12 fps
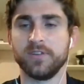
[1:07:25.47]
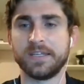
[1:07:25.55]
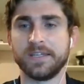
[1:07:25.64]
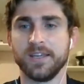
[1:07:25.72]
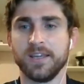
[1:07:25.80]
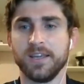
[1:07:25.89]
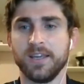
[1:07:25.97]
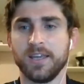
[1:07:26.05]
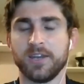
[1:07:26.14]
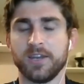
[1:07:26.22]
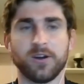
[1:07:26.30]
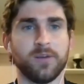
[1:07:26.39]
And
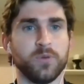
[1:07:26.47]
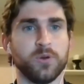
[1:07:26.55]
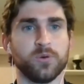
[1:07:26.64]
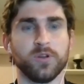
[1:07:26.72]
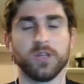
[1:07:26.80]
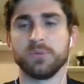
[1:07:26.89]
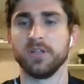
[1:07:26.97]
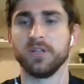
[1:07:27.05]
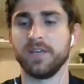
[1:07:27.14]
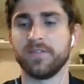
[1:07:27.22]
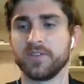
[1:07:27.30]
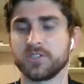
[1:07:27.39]
and um, we really
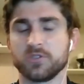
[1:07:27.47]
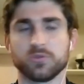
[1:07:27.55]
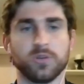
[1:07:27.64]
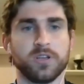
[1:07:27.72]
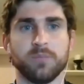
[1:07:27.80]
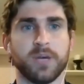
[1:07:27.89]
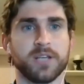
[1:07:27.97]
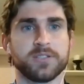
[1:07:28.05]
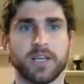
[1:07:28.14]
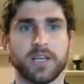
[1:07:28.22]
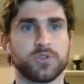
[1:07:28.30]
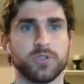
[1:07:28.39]
believe that this is really the best
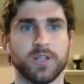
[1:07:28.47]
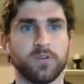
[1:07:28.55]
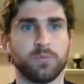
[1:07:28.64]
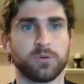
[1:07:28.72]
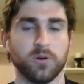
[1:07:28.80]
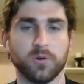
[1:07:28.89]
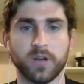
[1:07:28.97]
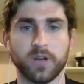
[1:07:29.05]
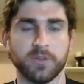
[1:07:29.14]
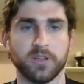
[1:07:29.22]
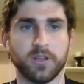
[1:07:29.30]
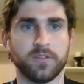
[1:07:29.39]
entry level program in,